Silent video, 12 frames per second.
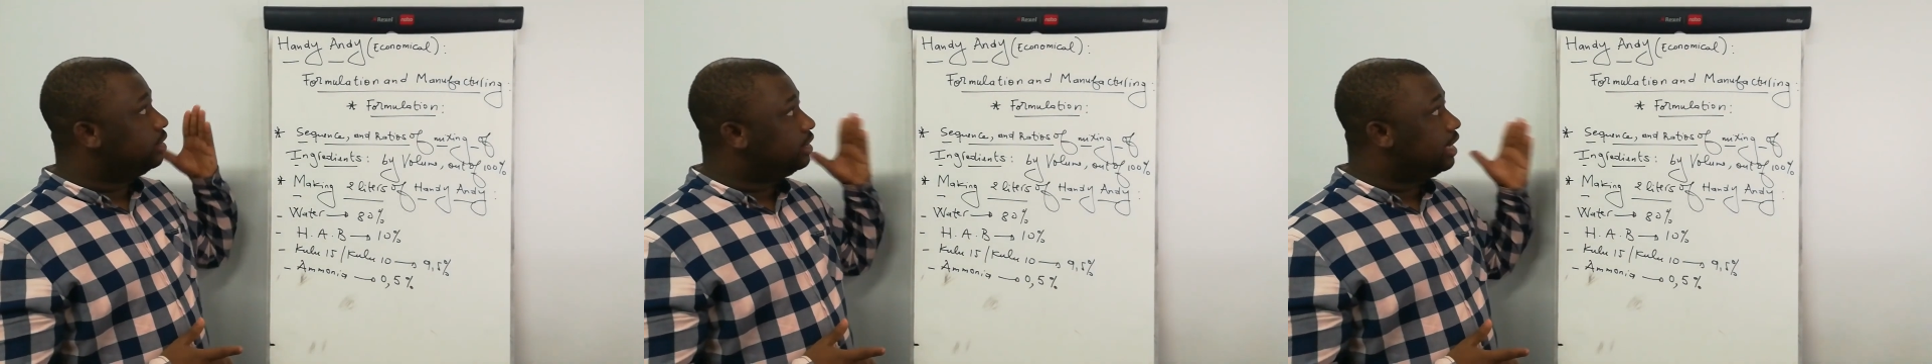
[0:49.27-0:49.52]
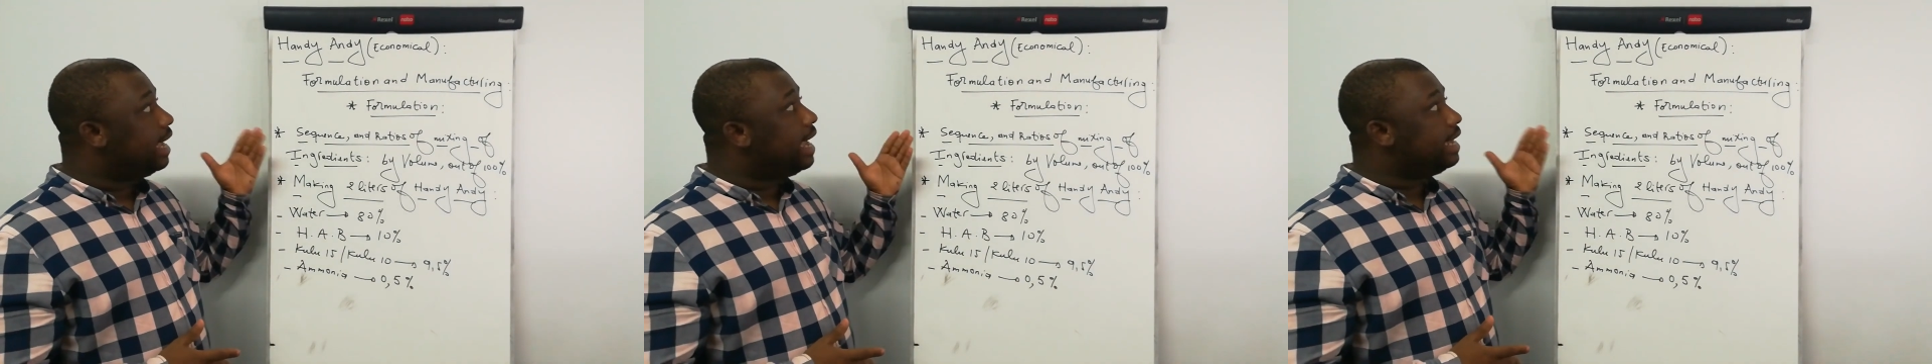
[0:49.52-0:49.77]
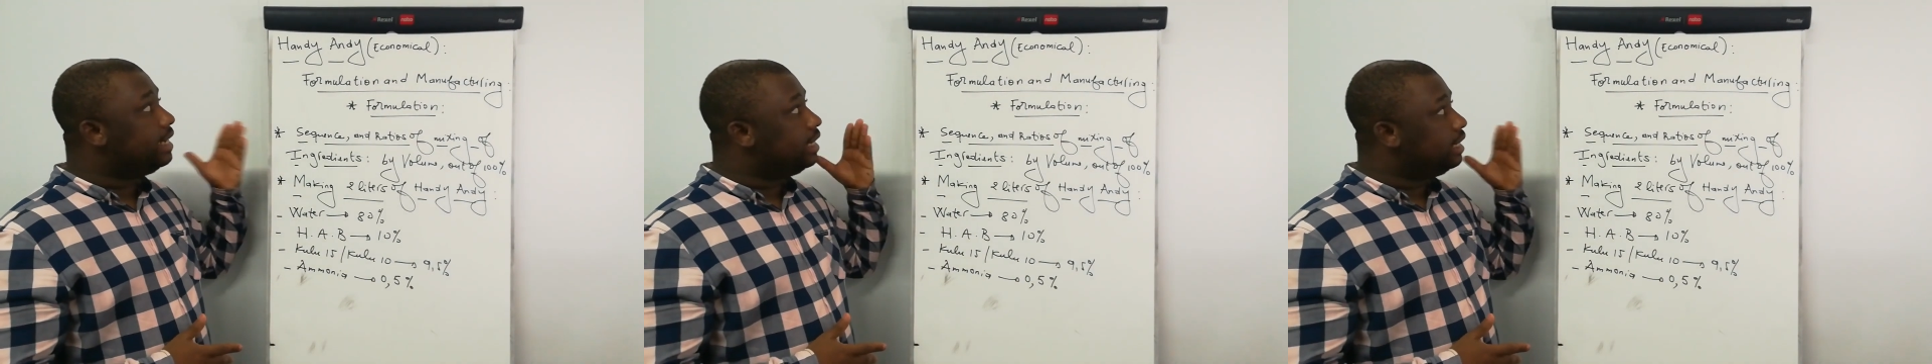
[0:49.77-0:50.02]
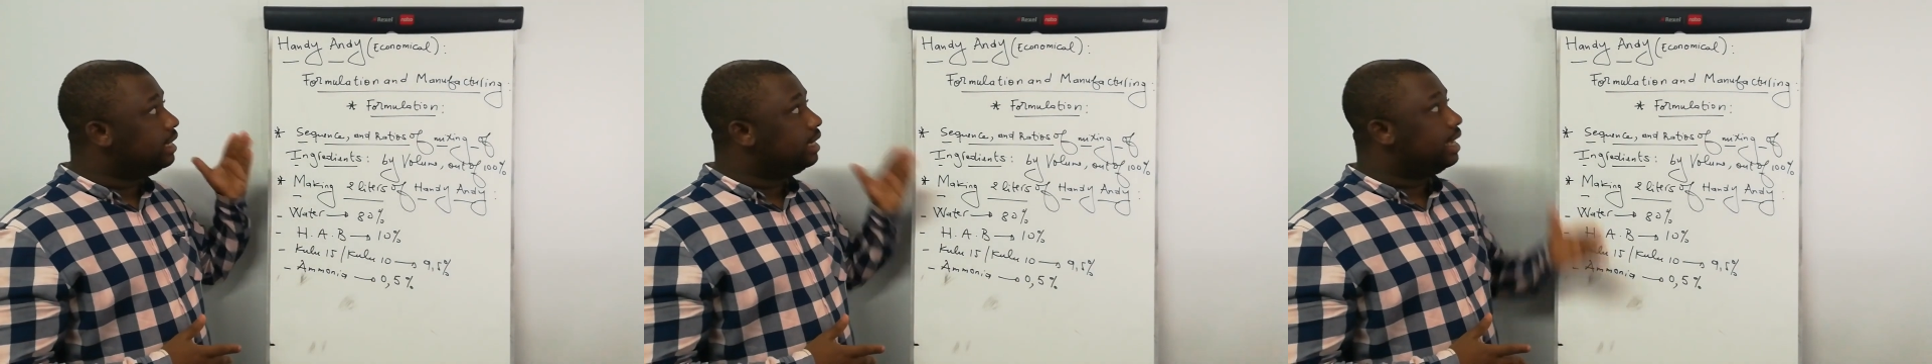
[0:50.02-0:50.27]
the
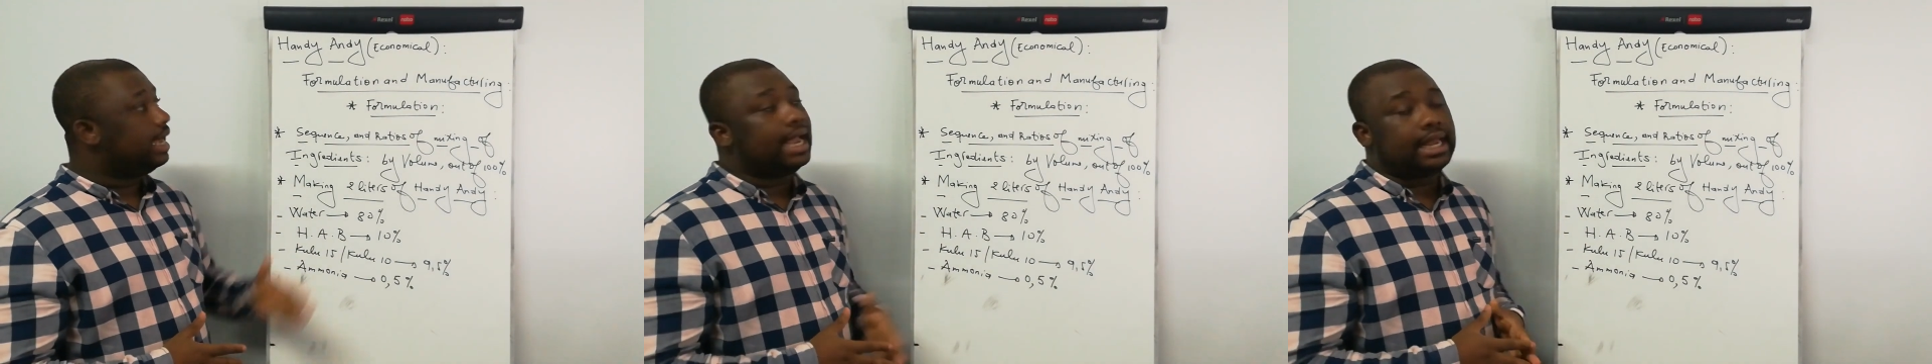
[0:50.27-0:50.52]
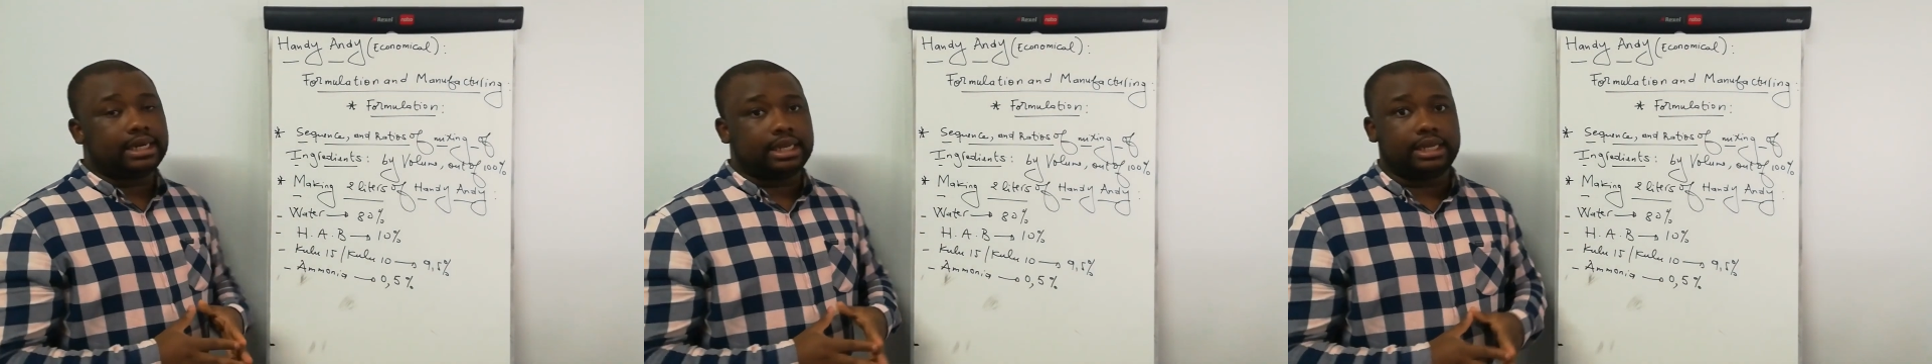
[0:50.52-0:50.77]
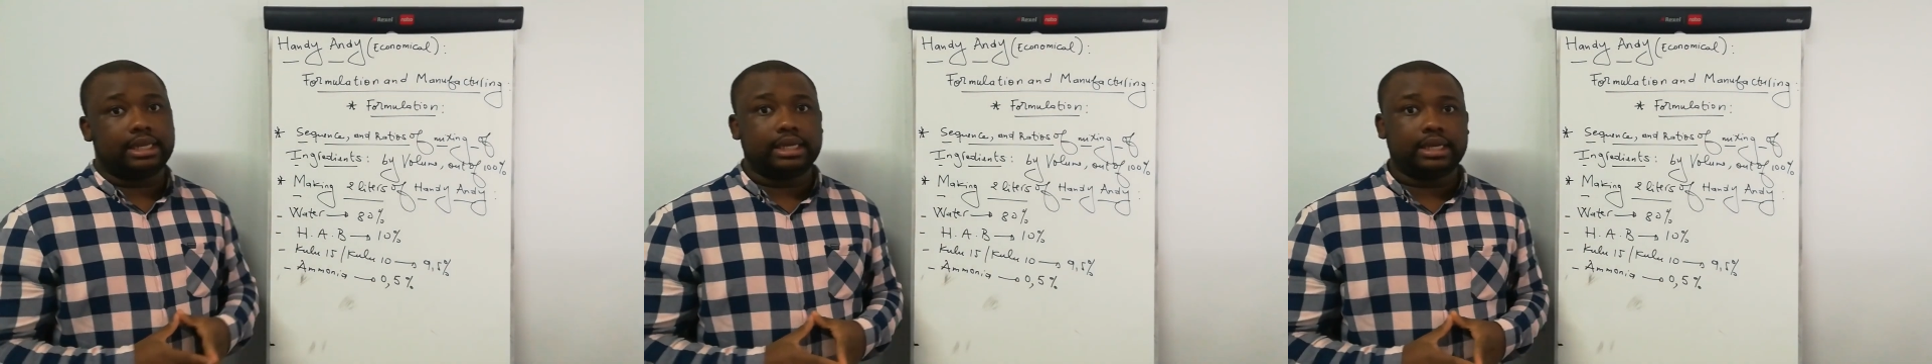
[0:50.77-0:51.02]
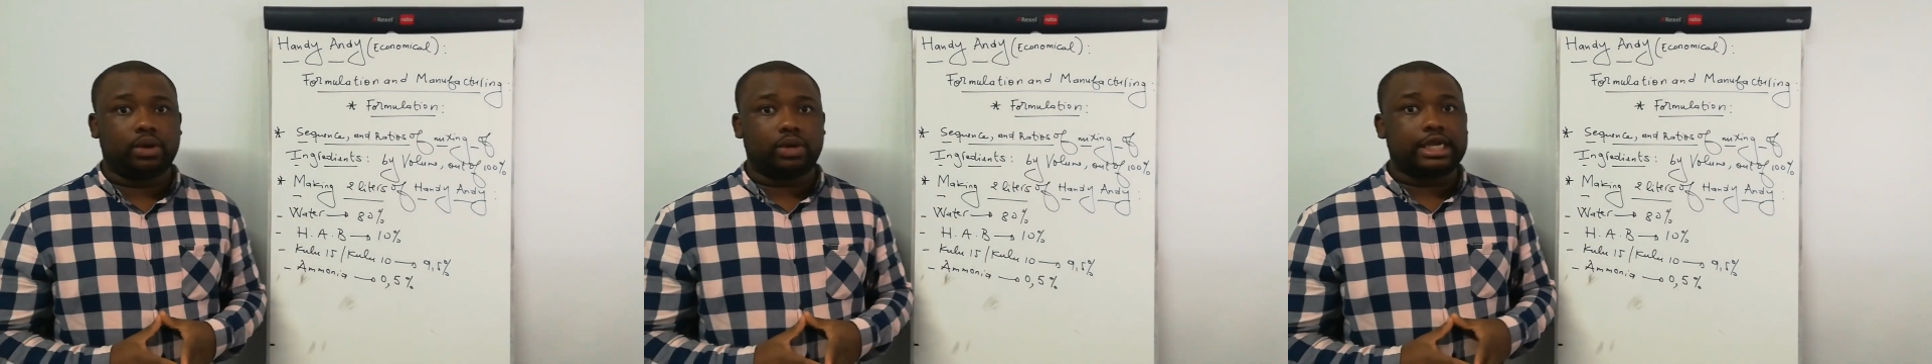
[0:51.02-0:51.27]
Handy Andy.
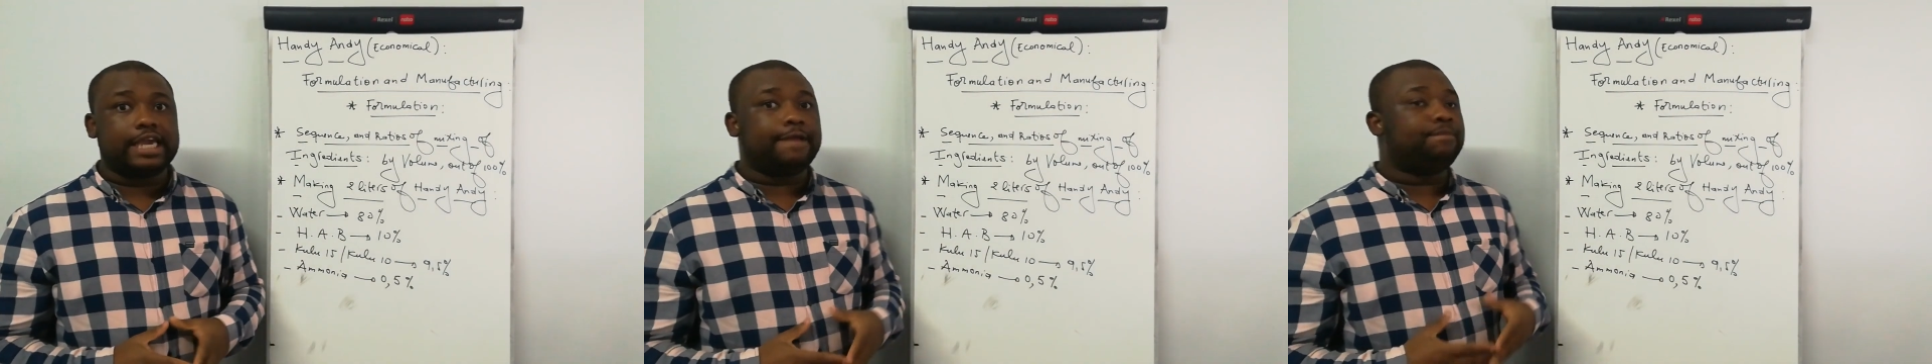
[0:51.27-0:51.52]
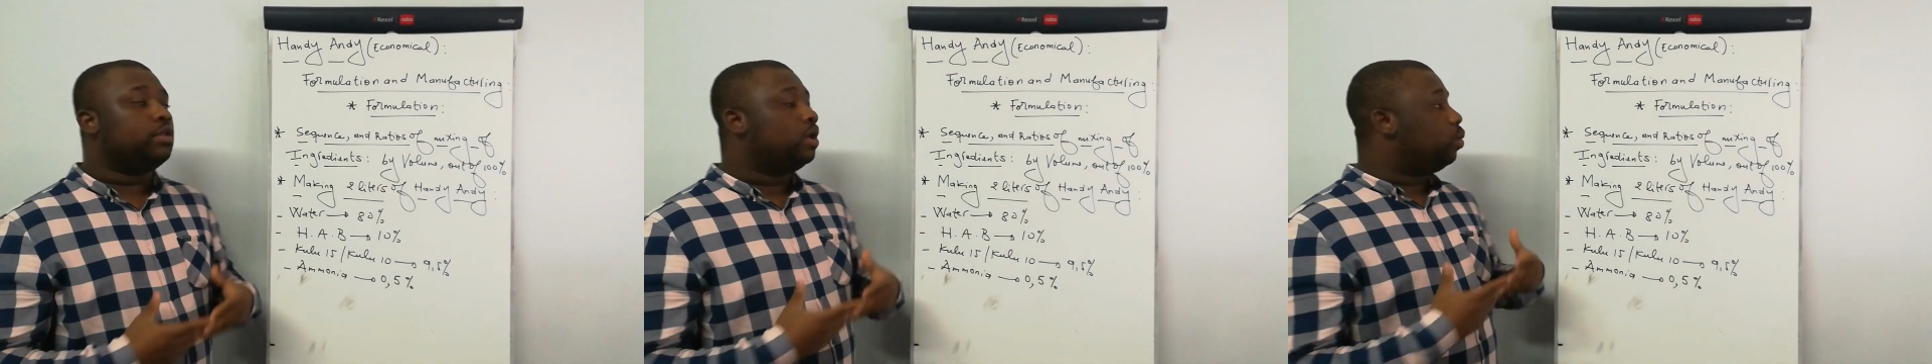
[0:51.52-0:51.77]
Okay,